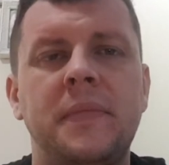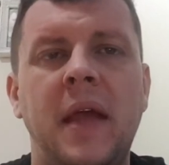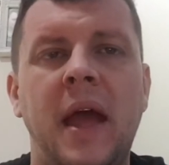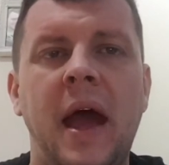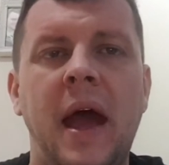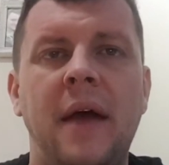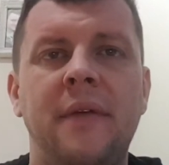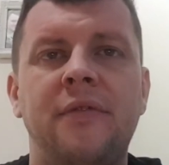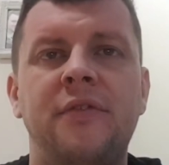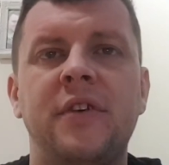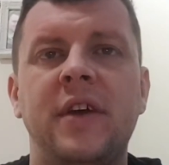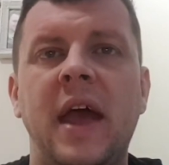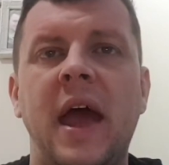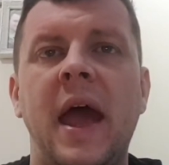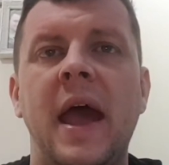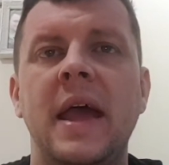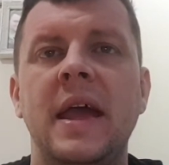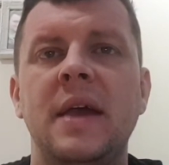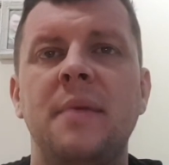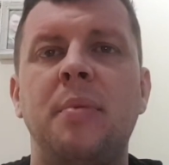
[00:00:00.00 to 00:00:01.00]
and to
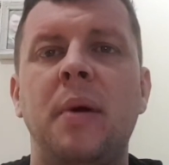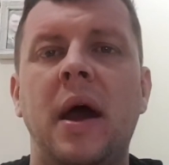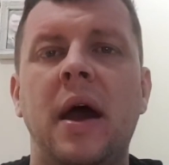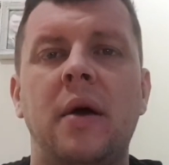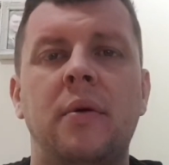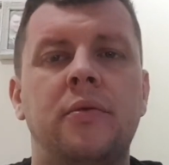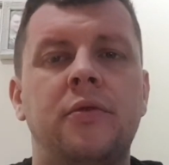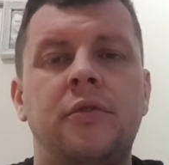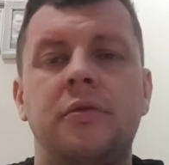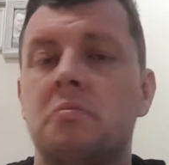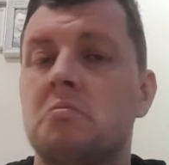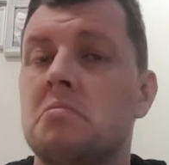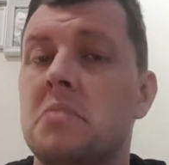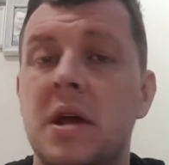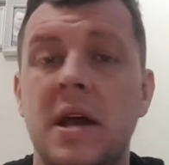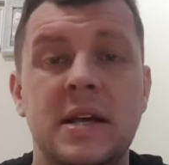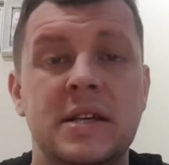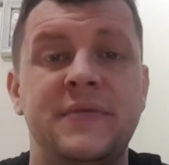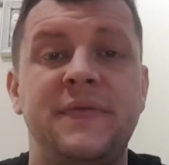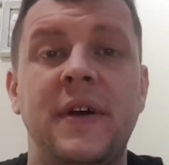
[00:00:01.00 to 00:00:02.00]
get £80
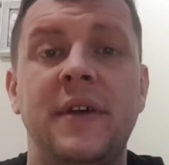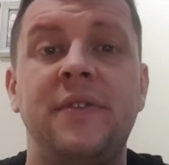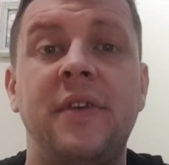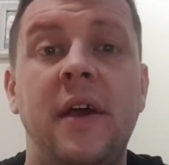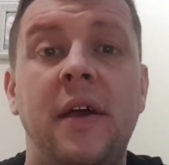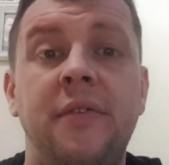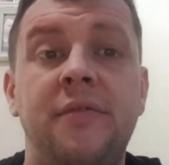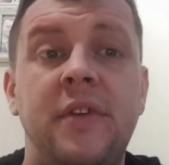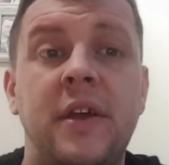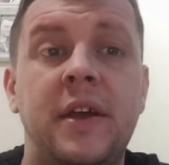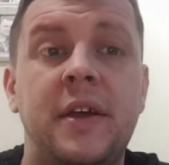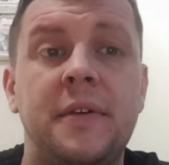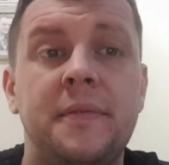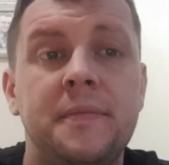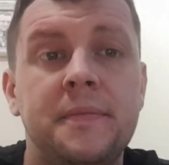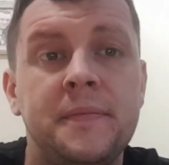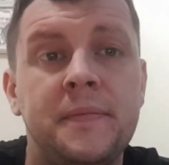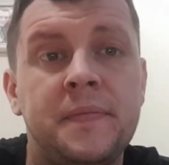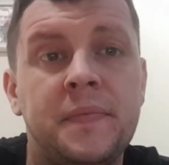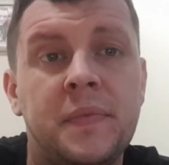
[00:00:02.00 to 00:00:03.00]
is fantastic.
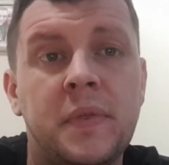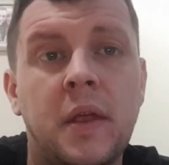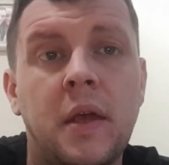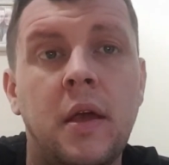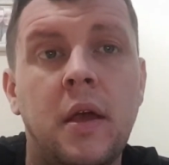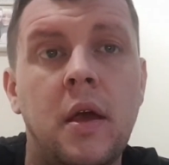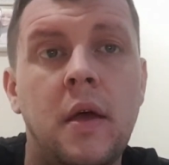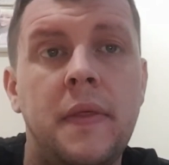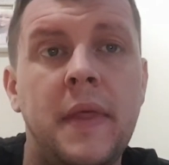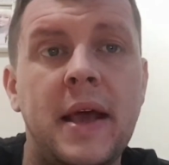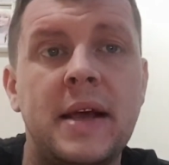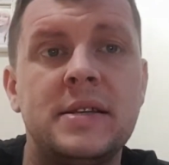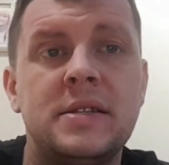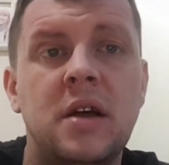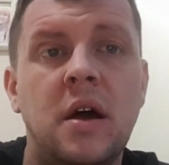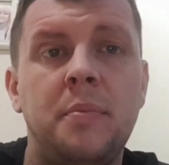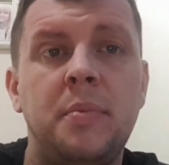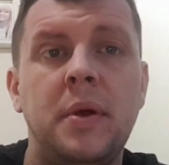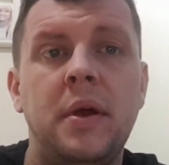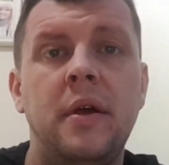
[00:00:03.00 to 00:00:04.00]
Next
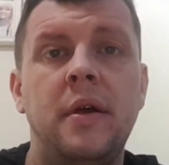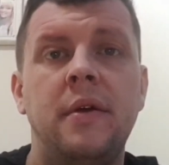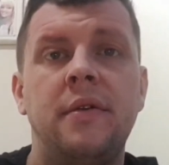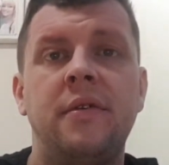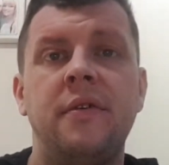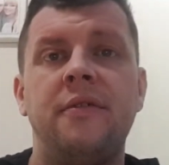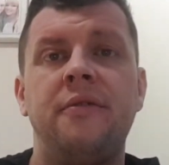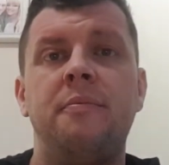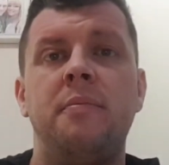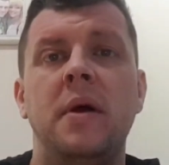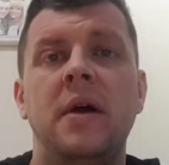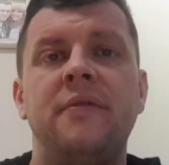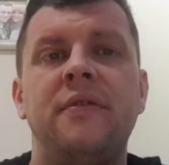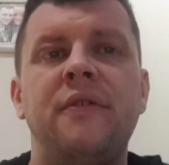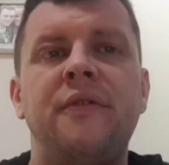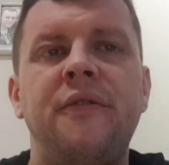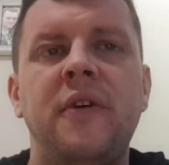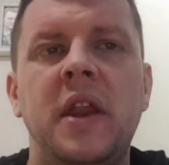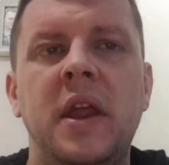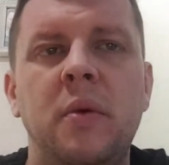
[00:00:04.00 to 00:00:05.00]
up is a bit of a
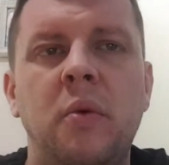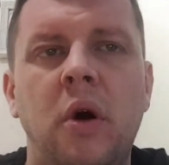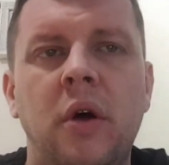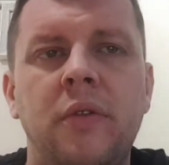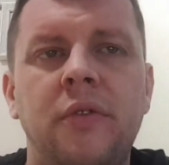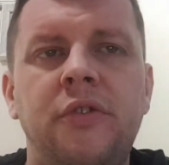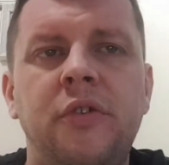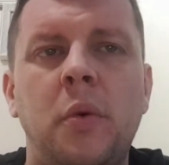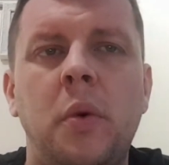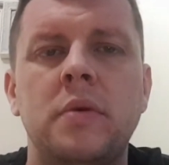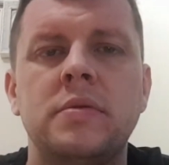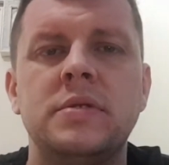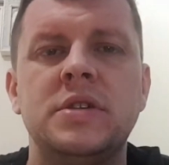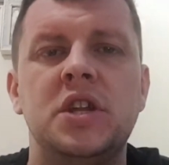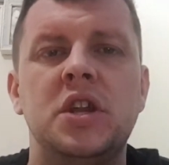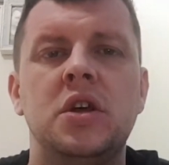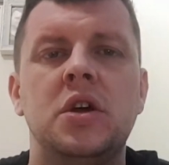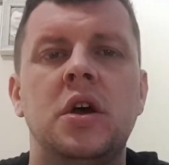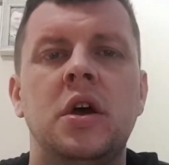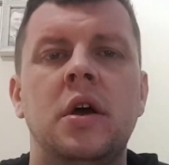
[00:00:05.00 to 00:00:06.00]
funny one. So I was
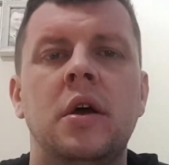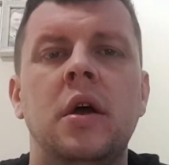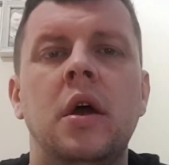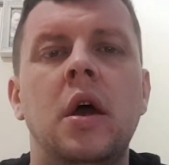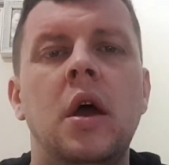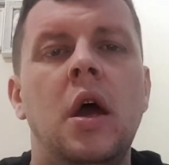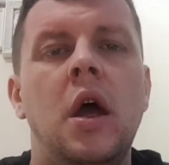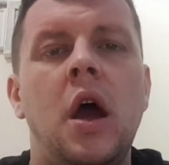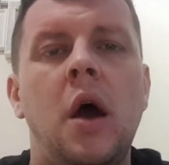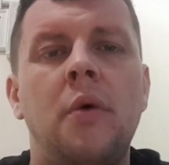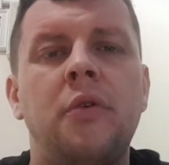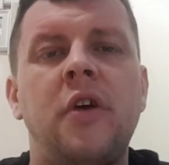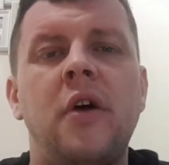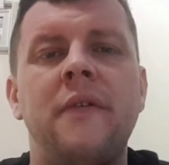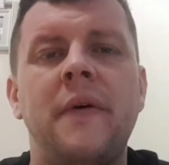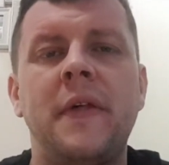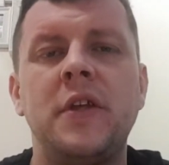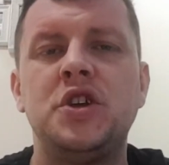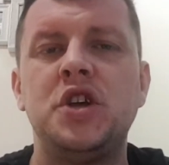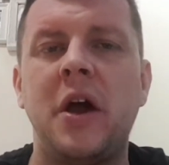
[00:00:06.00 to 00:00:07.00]
going
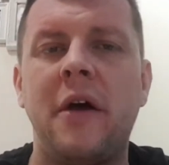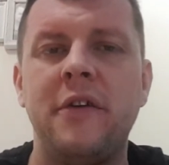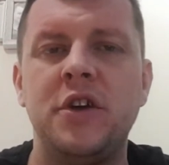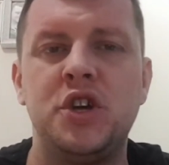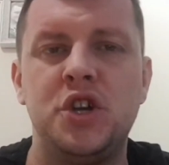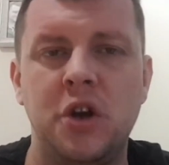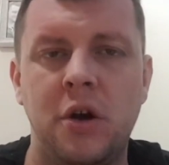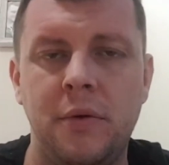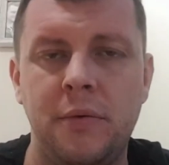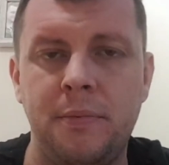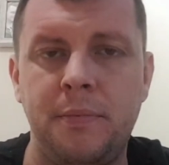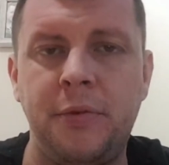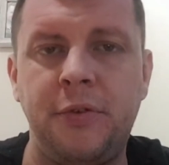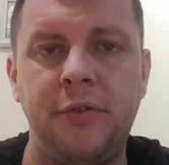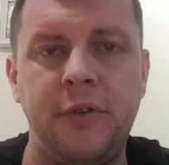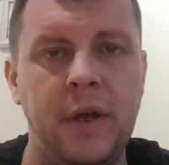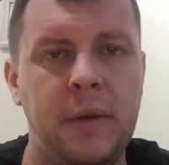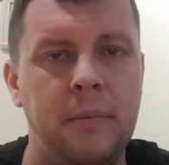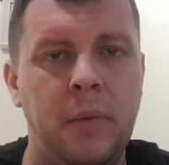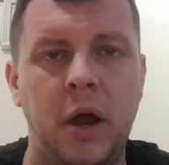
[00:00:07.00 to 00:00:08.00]
around the charity
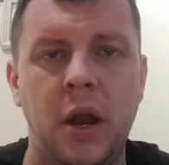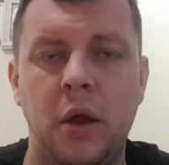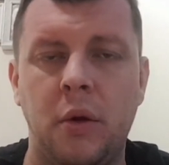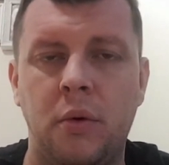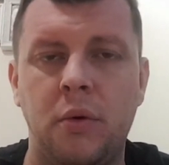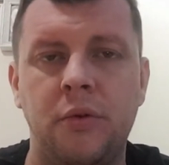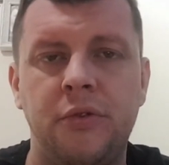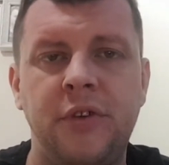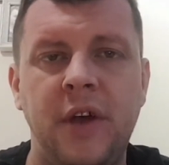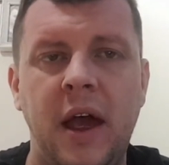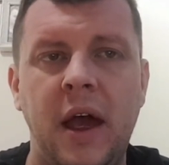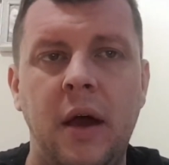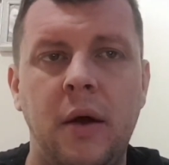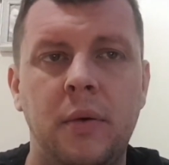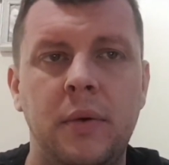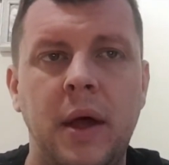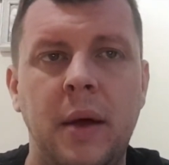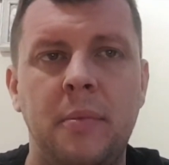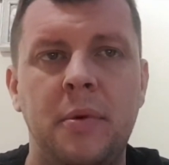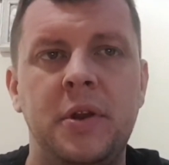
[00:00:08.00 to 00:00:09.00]
shops in my local
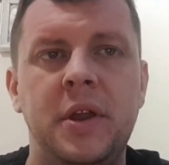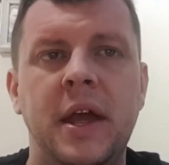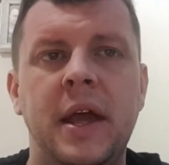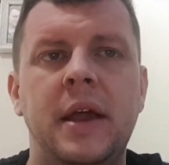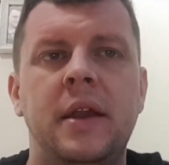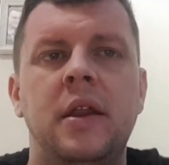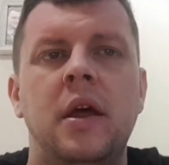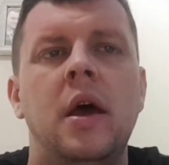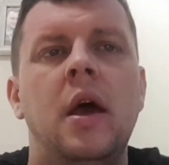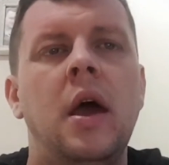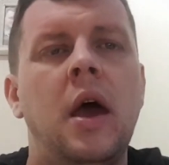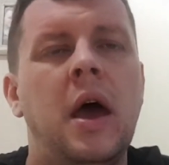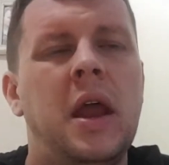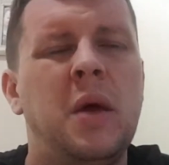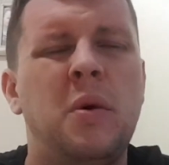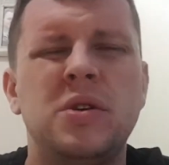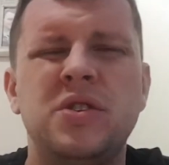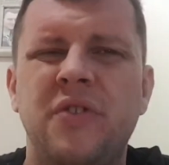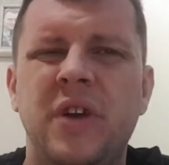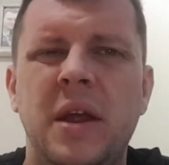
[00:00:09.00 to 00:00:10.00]
town, Aberdeen, and there
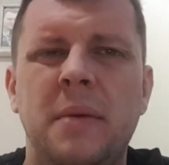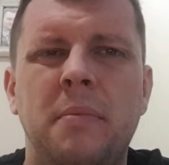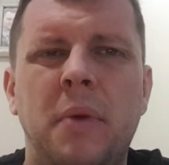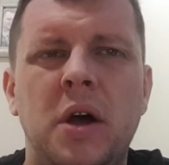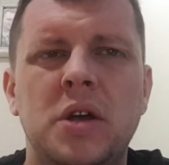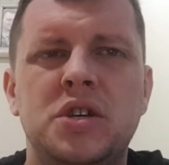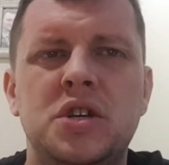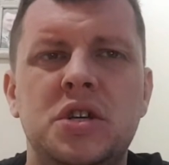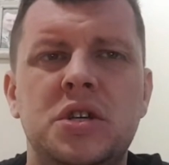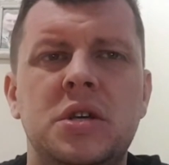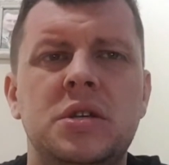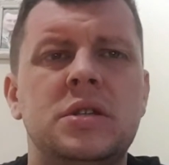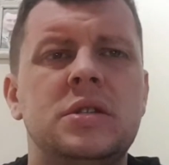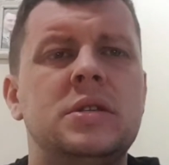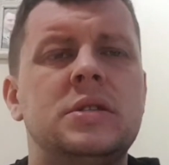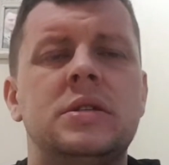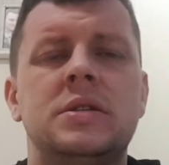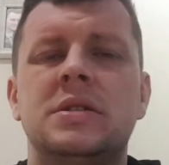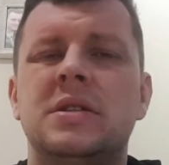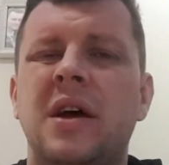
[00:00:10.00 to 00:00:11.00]
wasn't really much
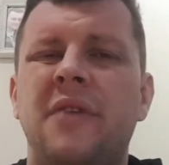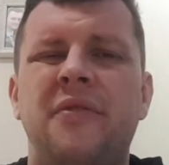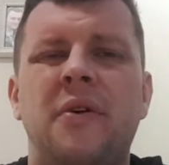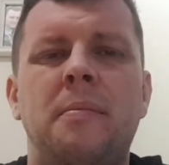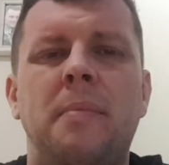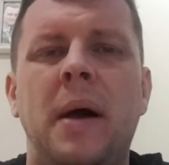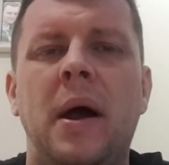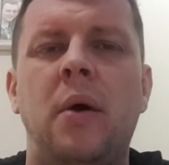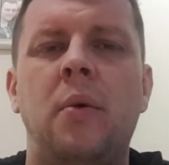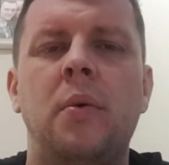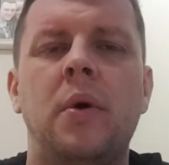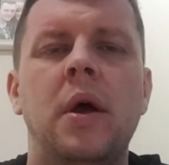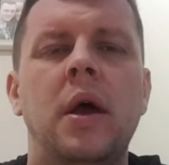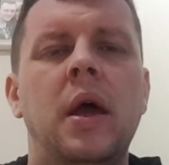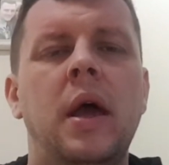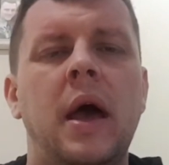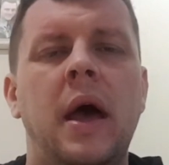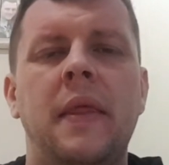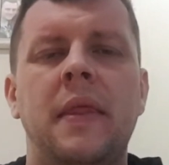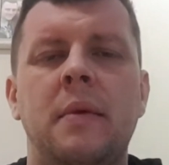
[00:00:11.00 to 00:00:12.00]
stuff about,
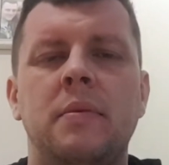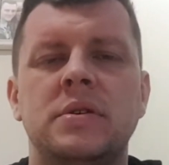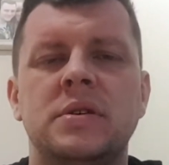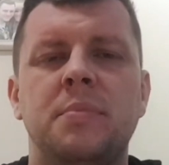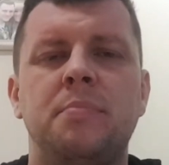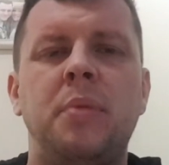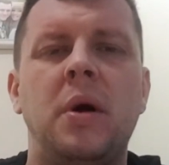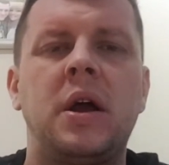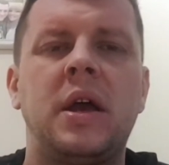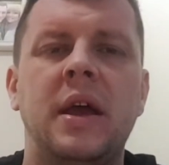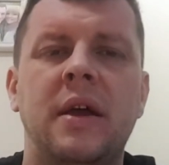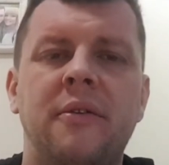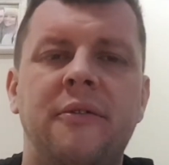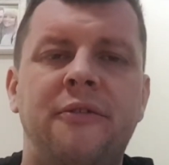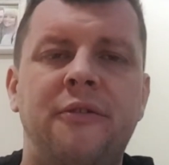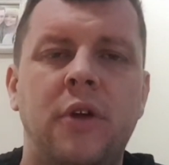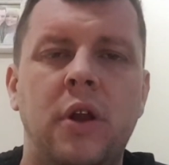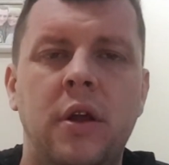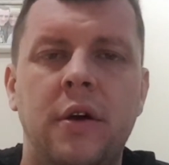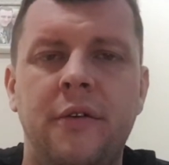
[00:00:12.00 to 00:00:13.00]
and there was a bucket
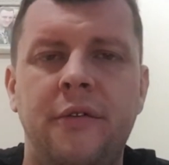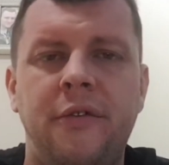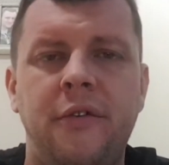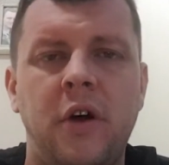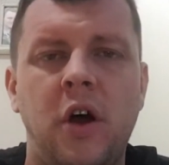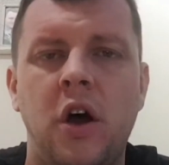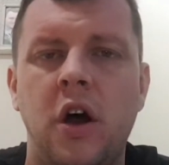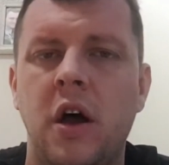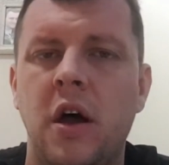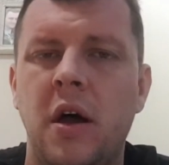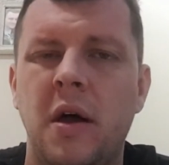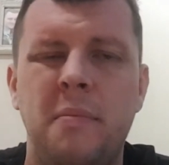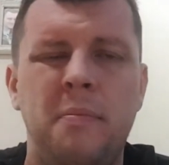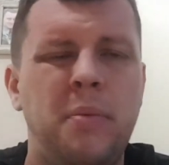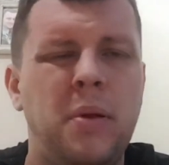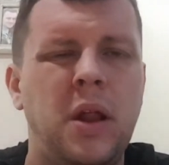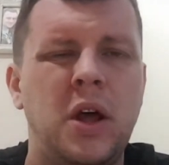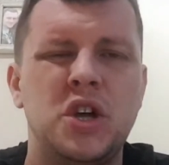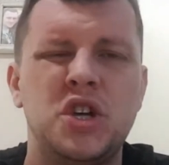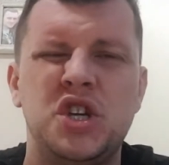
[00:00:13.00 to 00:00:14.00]
full of
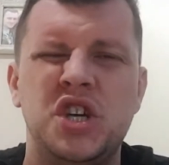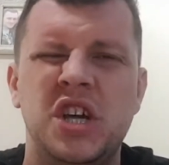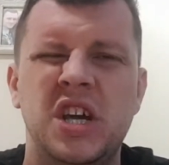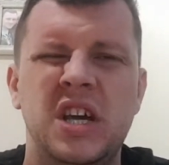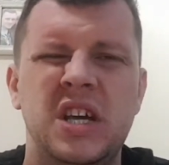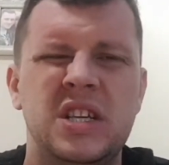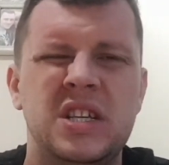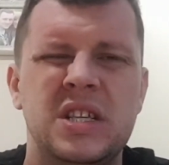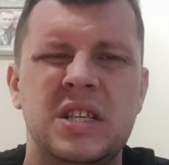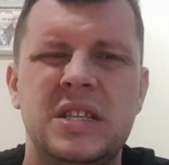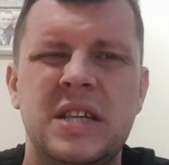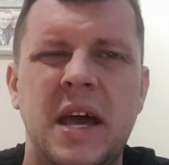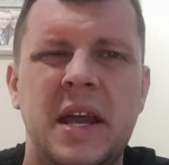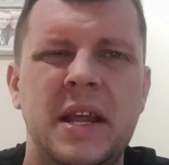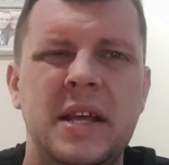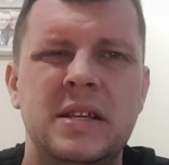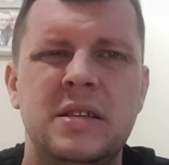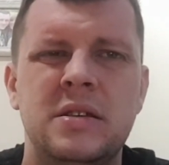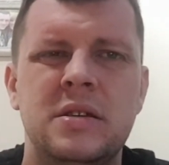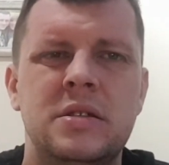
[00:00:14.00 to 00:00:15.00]
plushies and
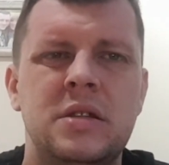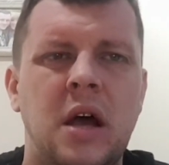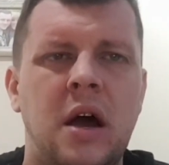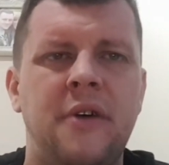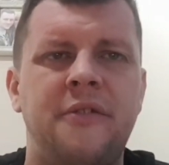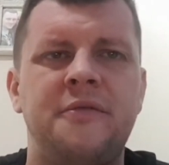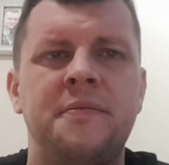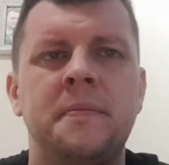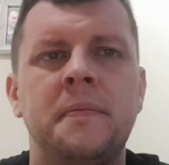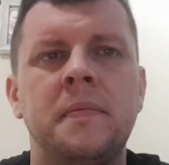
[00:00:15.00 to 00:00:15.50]
teddies and stuff,